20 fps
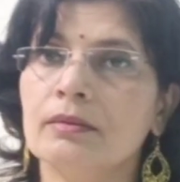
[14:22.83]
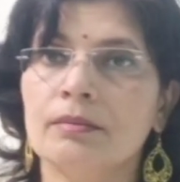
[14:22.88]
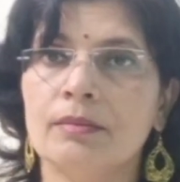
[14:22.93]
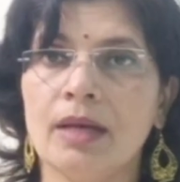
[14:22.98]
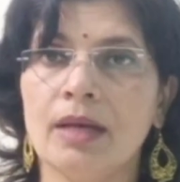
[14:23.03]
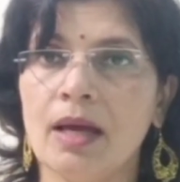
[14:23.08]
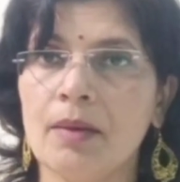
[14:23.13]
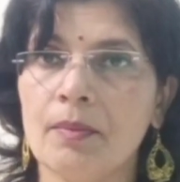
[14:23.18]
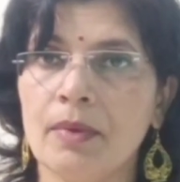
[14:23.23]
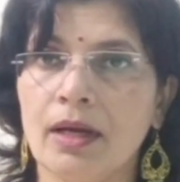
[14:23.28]

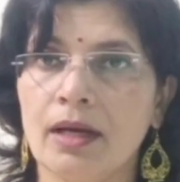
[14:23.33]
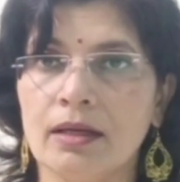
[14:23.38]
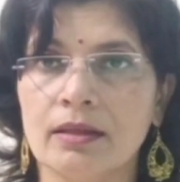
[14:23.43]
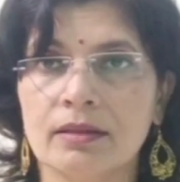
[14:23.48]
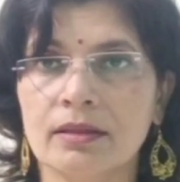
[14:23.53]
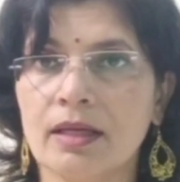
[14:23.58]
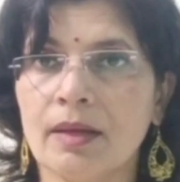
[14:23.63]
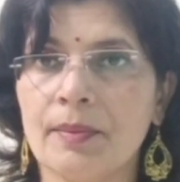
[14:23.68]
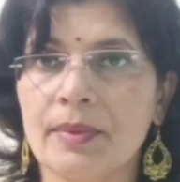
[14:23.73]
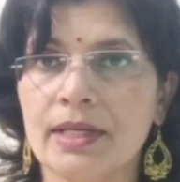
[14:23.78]
blah blah,
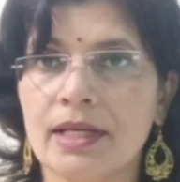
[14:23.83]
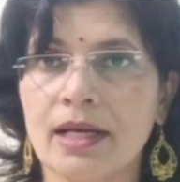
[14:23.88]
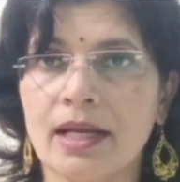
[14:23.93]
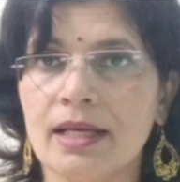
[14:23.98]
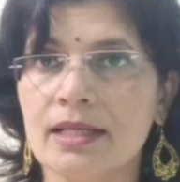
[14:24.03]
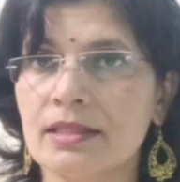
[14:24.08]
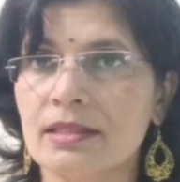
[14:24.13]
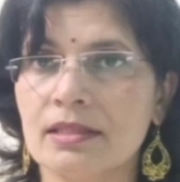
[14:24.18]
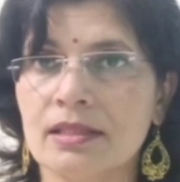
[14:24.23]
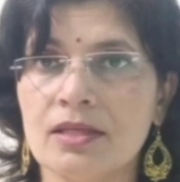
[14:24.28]

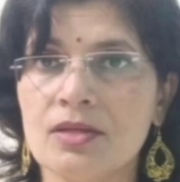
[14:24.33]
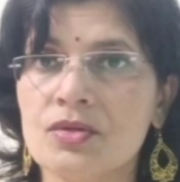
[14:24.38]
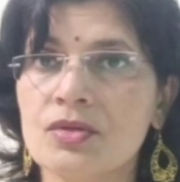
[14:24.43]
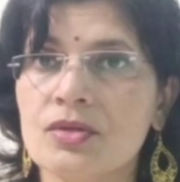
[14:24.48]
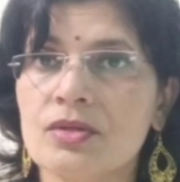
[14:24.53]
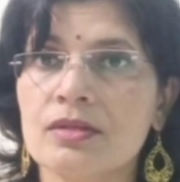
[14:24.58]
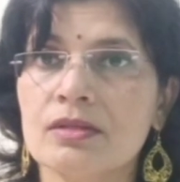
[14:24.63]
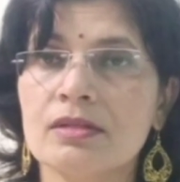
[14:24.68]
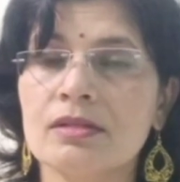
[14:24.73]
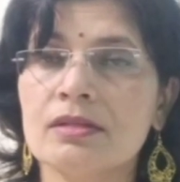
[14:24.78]

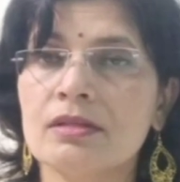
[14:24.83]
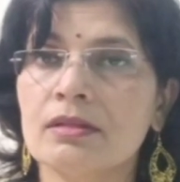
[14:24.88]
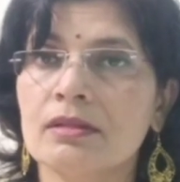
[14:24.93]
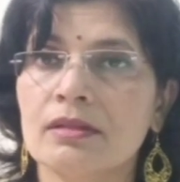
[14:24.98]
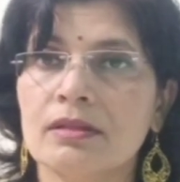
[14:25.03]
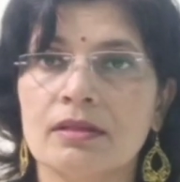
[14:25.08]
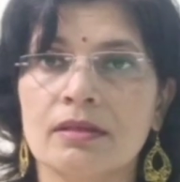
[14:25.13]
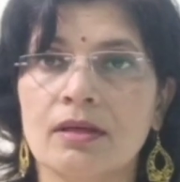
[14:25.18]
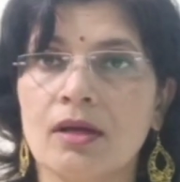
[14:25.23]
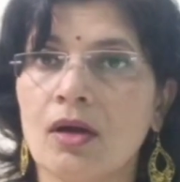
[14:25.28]

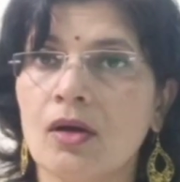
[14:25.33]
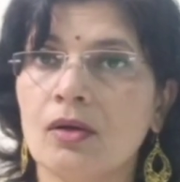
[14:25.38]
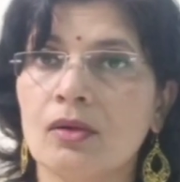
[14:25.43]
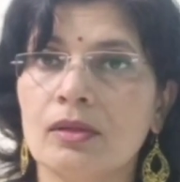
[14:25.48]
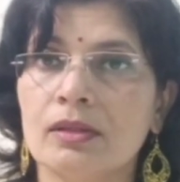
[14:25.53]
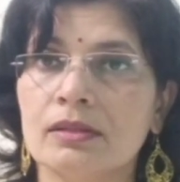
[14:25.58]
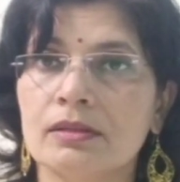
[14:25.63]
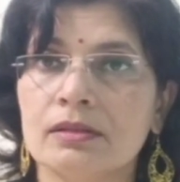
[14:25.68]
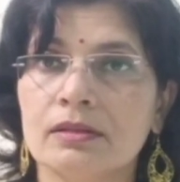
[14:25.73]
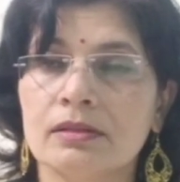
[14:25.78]
capitalization,
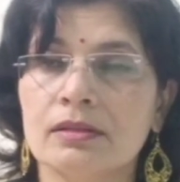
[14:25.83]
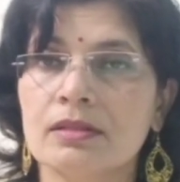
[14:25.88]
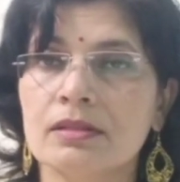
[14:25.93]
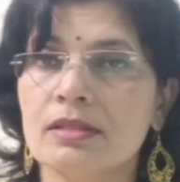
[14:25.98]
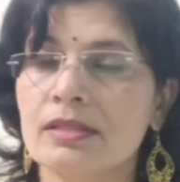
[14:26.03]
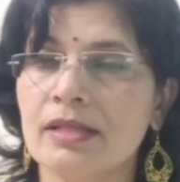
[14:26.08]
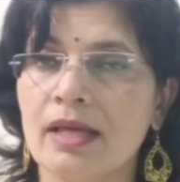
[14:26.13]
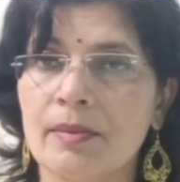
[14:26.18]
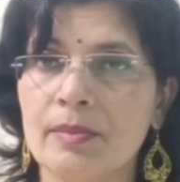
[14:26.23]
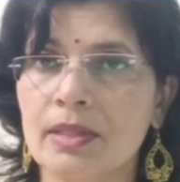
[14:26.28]
colon,
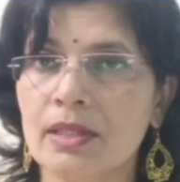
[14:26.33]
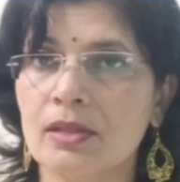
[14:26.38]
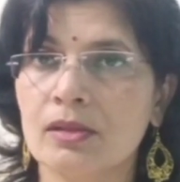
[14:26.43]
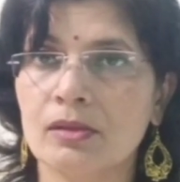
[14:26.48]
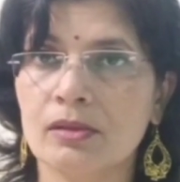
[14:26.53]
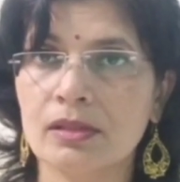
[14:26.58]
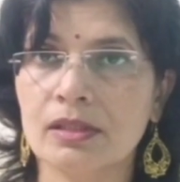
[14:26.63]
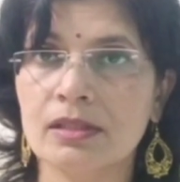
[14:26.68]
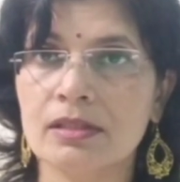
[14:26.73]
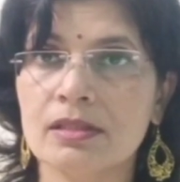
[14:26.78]

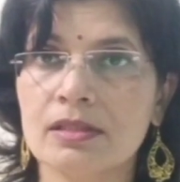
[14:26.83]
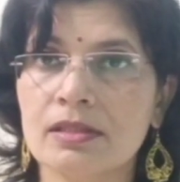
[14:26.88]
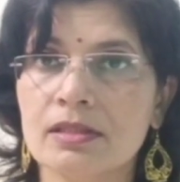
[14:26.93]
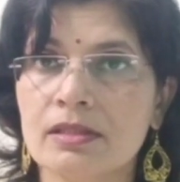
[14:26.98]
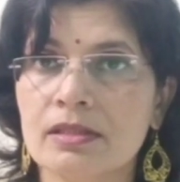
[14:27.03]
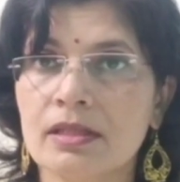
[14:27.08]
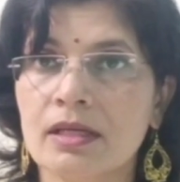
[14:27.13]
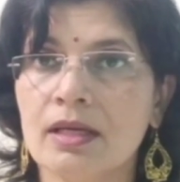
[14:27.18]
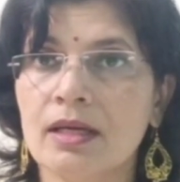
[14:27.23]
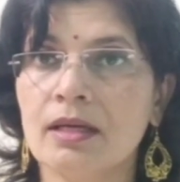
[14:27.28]

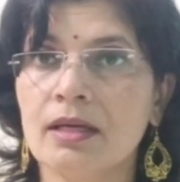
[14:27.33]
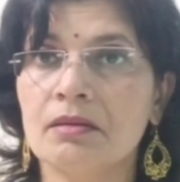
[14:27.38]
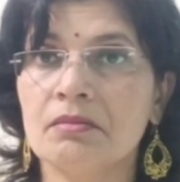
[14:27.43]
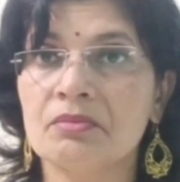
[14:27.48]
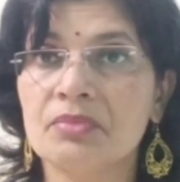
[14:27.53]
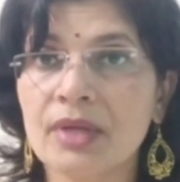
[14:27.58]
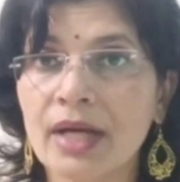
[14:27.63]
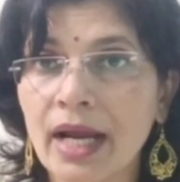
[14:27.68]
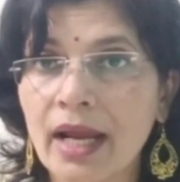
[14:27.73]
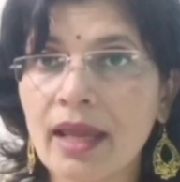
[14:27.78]
semicolons,
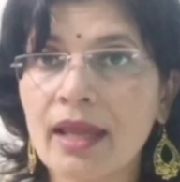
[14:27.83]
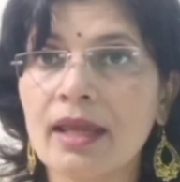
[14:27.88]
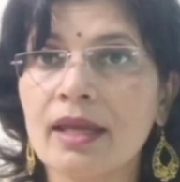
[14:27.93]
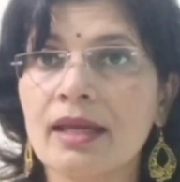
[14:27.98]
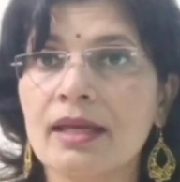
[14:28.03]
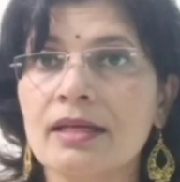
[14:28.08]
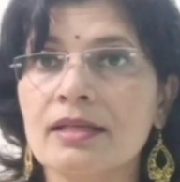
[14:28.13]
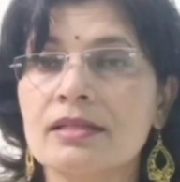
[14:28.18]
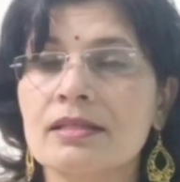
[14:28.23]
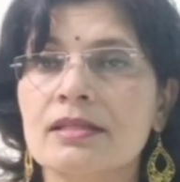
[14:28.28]

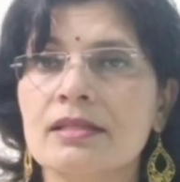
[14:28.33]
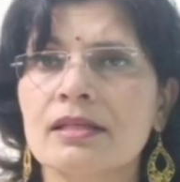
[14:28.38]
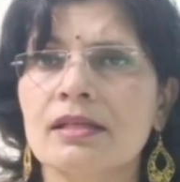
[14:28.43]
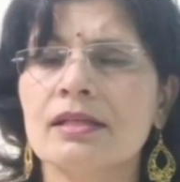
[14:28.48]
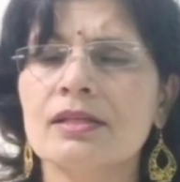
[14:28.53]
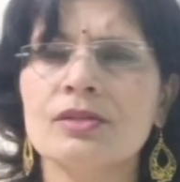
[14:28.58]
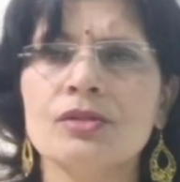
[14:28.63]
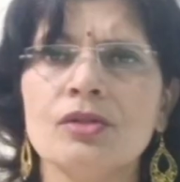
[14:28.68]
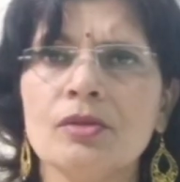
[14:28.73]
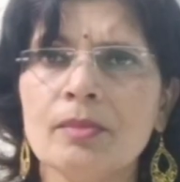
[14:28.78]
brackets,
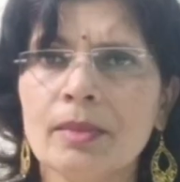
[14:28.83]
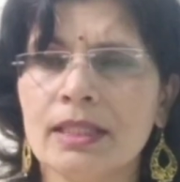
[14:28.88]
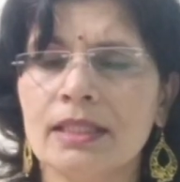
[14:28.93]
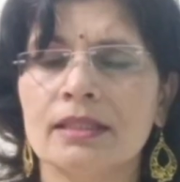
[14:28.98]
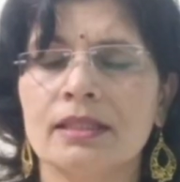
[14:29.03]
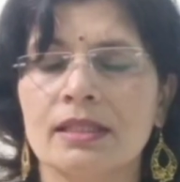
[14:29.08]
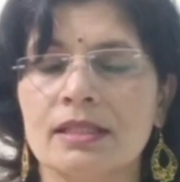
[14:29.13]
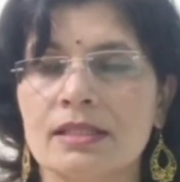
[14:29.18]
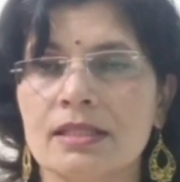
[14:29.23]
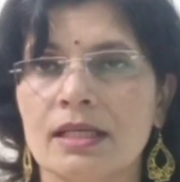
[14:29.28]
so many
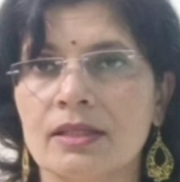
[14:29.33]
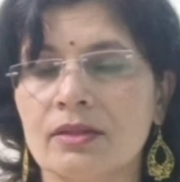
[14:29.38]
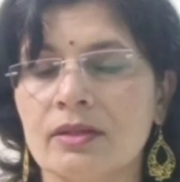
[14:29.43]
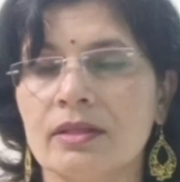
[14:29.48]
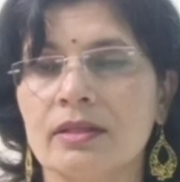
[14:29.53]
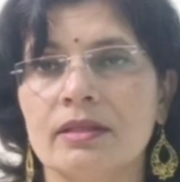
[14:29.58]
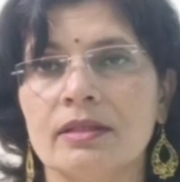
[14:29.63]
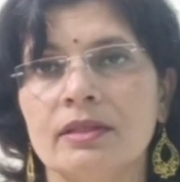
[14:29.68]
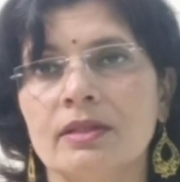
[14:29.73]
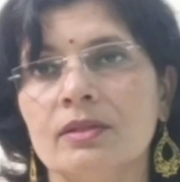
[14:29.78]
things are
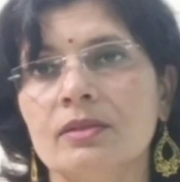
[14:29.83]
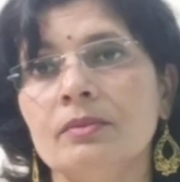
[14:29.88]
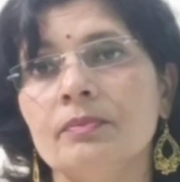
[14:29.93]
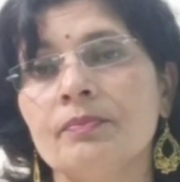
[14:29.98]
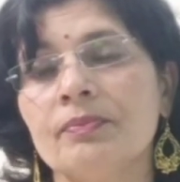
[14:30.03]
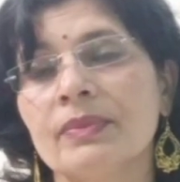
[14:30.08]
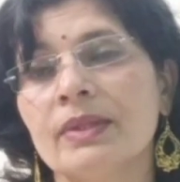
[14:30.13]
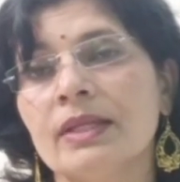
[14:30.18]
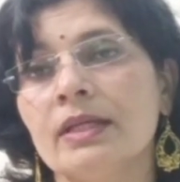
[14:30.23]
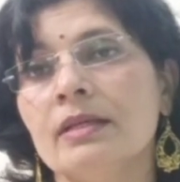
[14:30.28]
there,
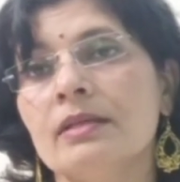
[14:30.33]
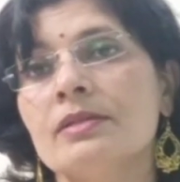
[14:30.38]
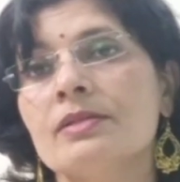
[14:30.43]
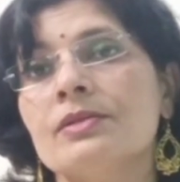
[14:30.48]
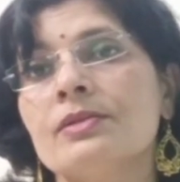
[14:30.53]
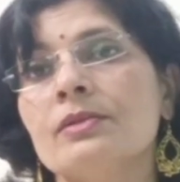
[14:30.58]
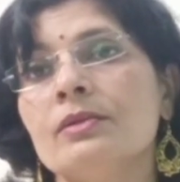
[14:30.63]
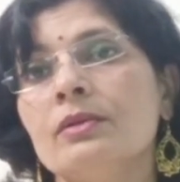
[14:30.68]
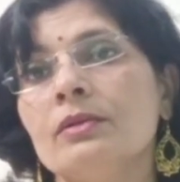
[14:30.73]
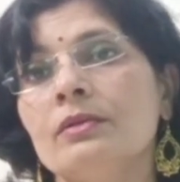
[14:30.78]

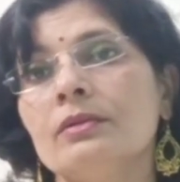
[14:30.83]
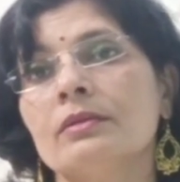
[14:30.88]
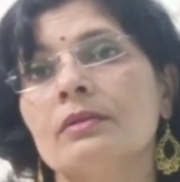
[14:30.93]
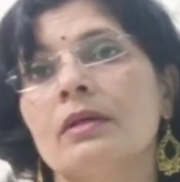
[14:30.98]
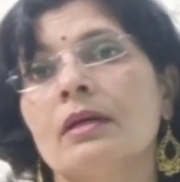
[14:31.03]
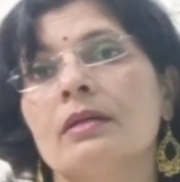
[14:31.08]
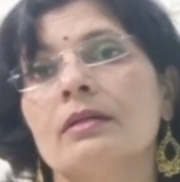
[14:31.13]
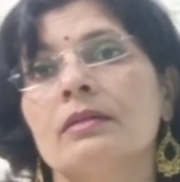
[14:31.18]
So